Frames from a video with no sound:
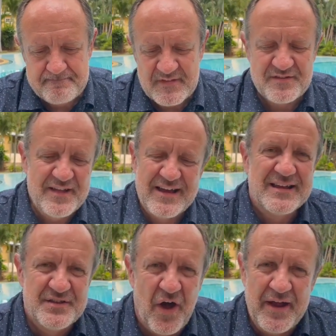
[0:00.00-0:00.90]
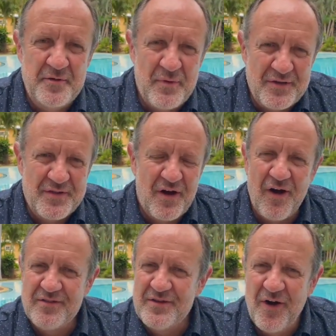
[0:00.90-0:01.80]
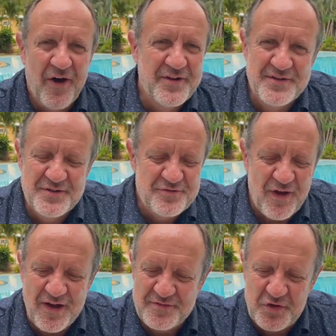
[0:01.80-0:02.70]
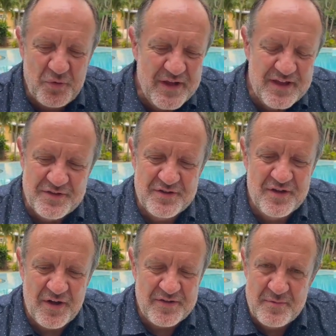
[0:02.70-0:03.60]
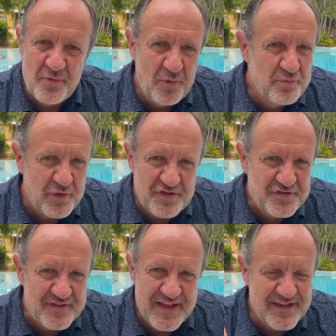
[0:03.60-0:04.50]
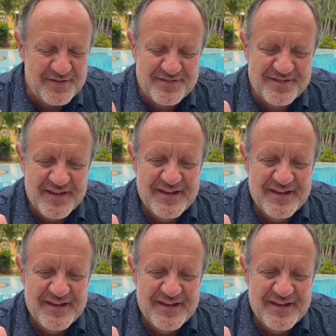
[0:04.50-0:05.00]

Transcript: It's like a dynamo. The harder you drive, the quicker you go, the more pressure there is,